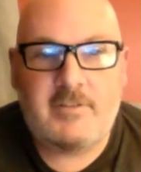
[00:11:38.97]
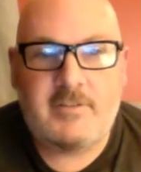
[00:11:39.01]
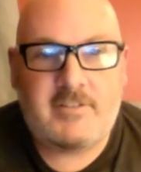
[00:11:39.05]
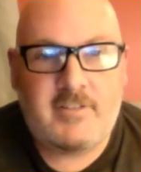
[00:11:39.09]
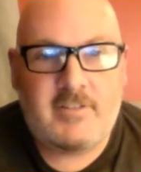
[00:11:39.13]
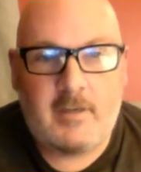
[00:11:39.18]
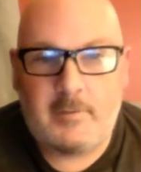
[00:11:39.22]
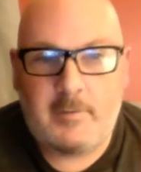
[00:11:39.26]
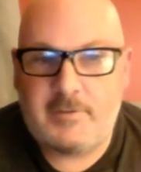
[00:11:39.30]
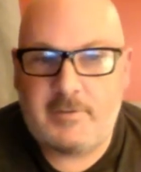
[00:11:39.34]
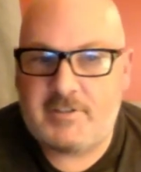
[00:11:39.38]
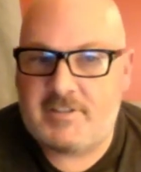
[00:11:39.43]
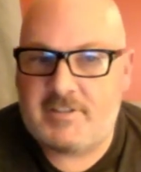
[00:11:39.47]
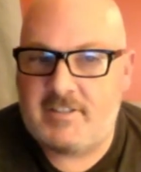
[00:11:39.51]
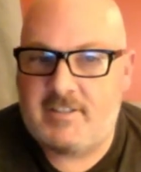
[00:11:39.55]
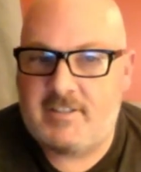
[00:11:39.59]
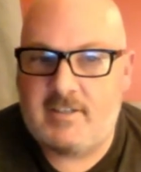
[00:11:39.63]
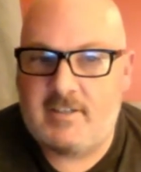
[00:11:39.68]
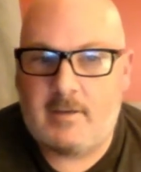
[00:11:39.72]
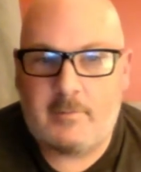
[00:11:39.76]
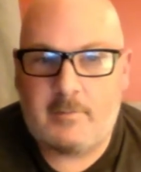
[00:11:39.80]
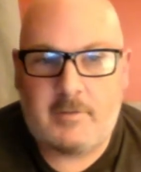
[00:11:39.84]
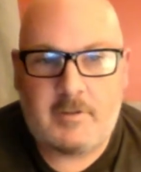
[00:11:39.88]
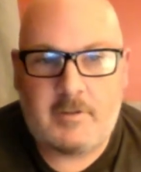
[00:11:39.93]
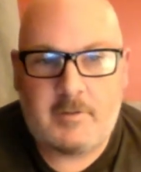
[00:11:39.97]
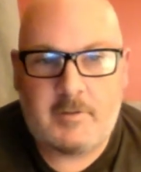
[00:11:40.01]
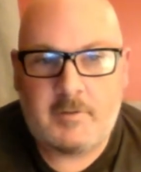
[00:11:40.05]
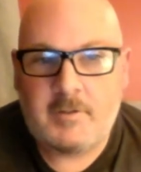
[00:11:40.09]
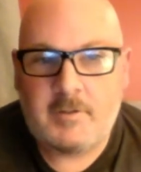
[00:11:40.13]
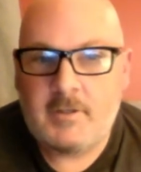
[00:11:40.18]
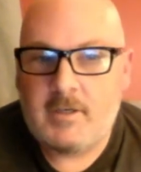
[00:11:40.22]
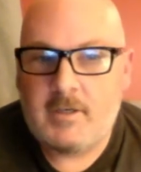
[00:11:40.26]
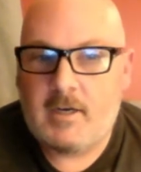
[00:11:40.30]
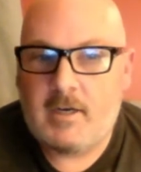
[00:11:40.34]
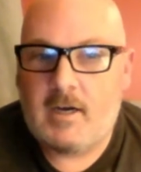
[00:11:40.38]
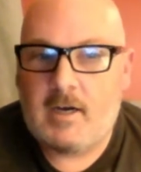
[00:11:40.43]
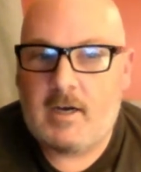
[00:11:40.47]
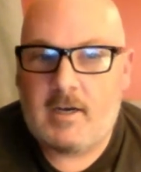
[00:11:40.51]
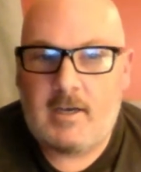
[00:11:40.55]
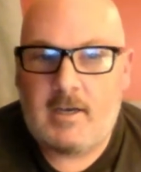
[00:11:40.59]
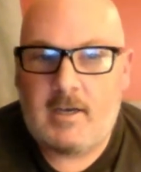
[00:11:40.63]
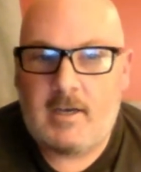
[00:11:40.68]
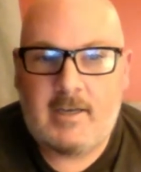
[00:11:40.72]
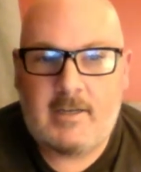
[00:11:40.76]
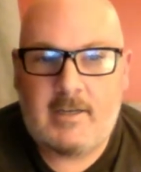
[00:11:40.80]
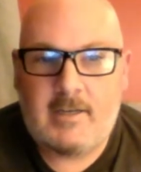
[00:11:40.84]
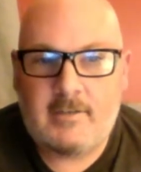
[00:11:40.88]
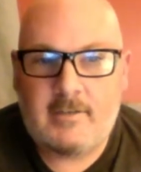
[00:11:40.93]
I was WCW.
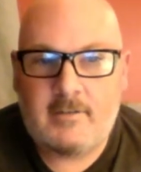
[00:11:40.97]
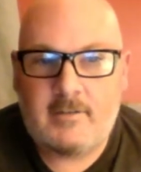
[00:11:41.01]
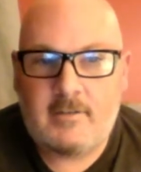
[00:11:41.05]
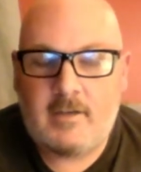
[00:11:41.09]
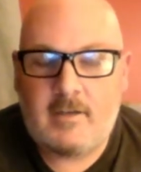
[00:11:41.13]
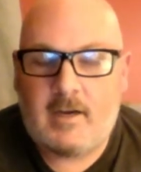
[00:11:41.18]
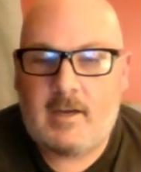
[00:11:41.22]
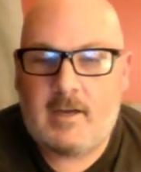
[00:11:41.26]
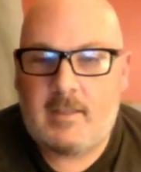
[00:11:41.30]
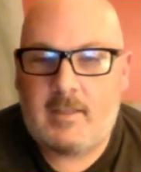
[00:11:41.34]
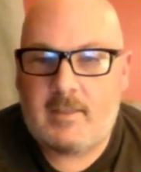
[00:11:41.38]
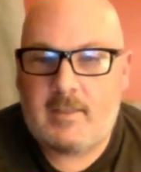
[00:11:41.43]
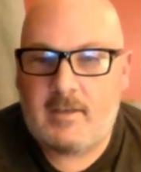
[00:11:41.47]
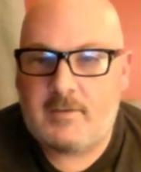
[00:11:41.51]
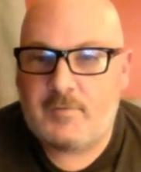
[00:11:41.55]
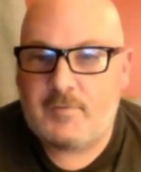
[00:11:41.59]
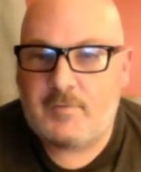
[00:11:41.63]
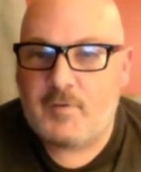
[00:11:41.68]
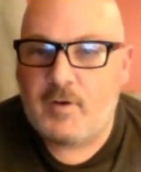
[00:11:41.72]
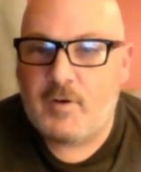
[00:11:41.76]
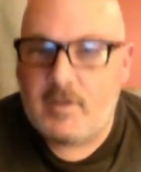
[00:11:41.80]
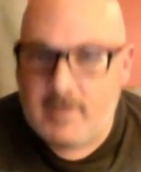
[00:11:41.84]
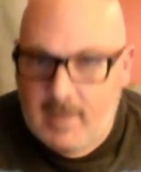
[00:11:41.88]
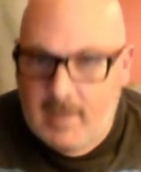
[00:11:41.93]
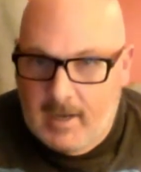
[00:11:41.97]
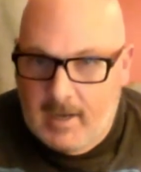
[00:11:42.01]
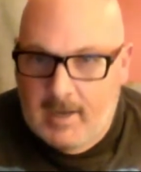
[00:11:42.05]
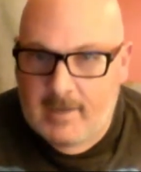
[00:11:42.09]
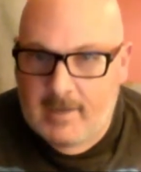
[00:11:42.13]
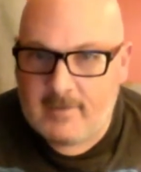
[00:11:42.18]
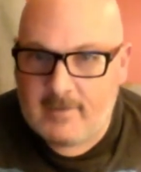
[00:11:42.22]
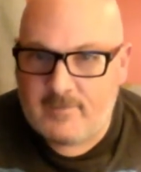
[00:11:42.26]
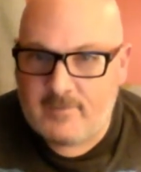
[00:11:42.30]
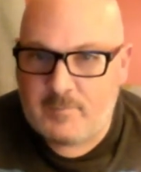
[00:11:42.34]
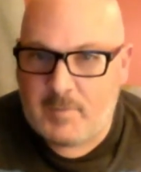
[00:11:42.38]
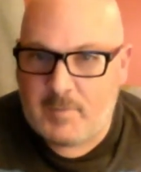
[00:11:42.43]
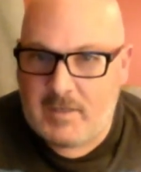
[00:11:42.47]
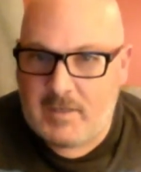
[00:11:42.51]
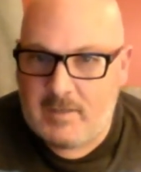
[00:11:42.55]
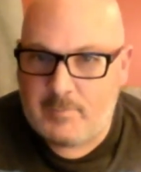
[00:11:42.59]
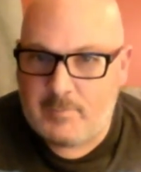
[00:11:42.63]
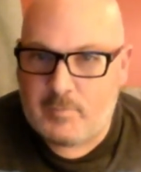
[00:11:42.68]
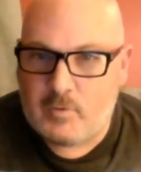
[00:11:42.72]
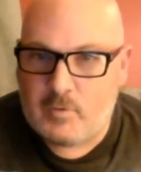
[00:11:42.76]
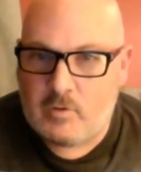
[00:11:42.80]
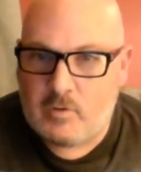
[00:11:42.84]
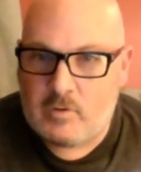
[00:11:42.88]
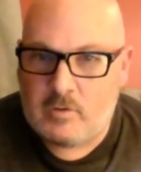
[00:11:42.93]
And I think for a lot of
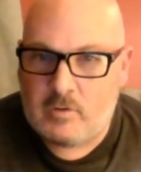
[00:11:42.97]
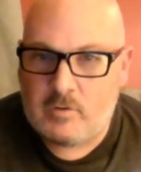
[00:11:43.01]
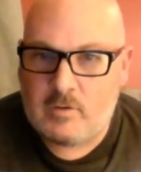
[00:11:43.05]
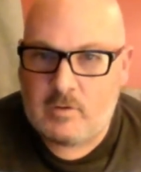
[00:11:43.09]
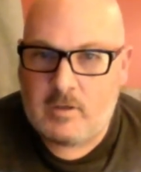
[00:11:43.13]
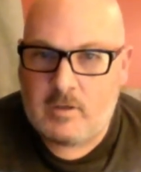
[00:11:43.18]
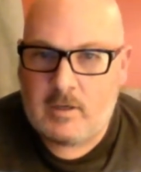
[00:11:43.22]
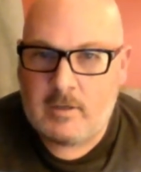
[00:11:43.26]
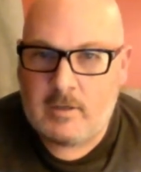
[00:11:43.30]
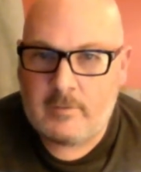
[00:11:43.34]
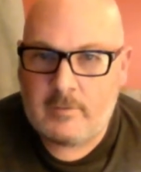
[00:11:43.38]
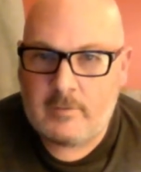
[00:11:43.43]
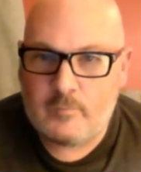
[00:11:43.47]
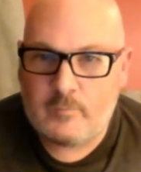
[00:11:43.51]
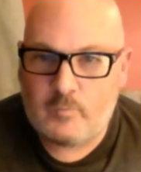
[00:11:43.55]
people,